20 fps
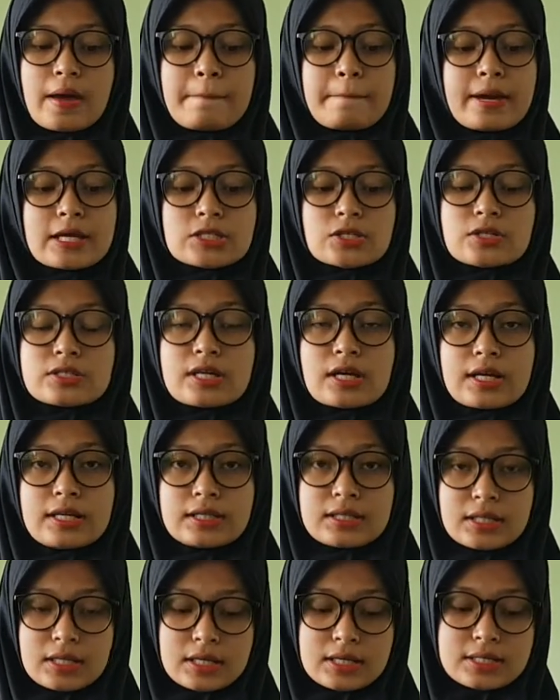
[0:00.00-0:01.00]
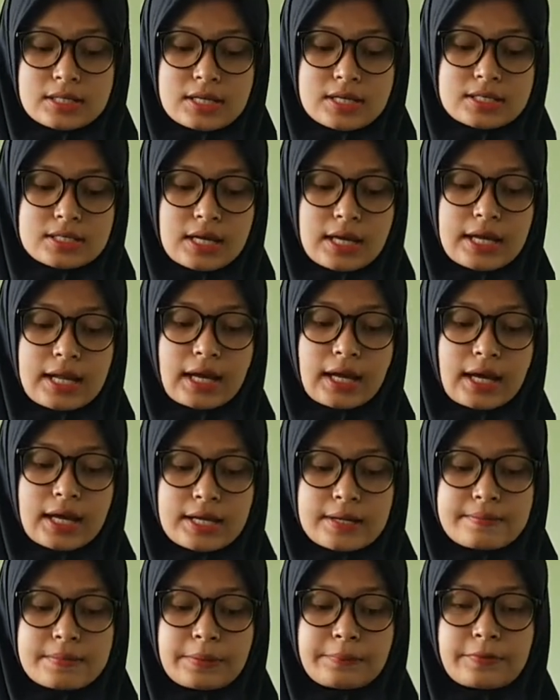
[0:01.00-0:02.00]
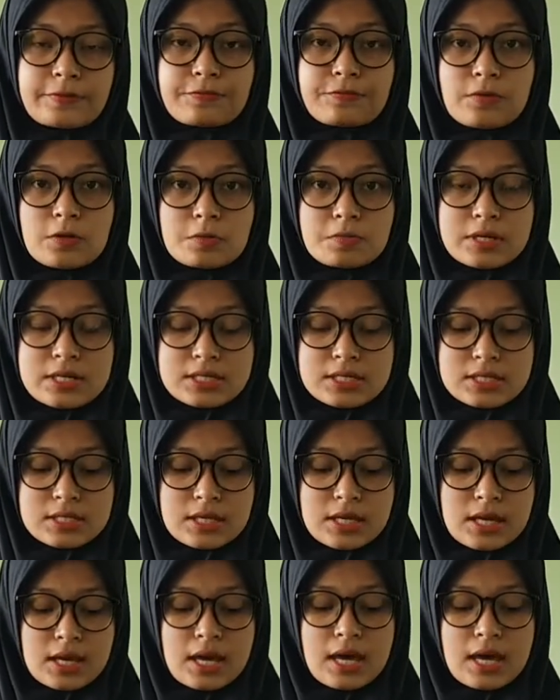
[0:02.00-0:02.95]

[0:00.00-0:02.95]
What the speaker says: based on their intelligence and academic performance,